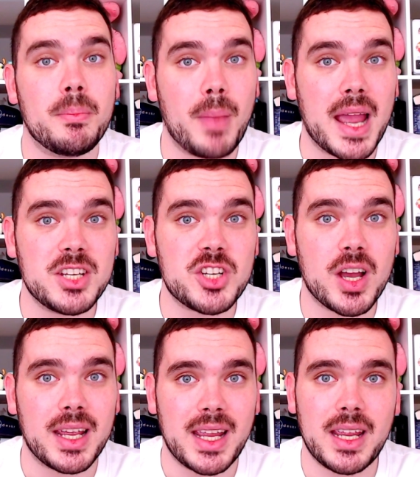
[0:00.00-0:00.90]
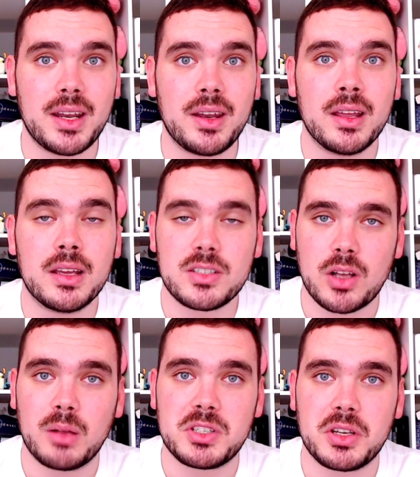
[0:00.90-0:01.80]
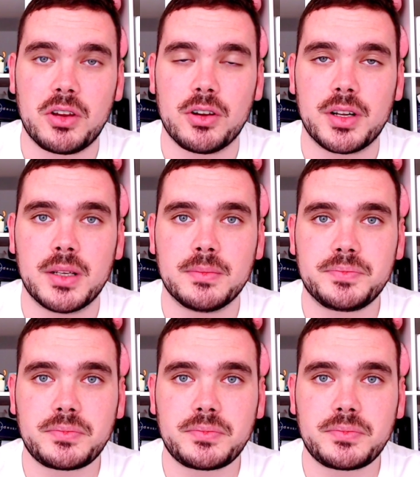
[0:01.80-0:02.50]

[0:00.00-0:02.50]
major in cybersecurity.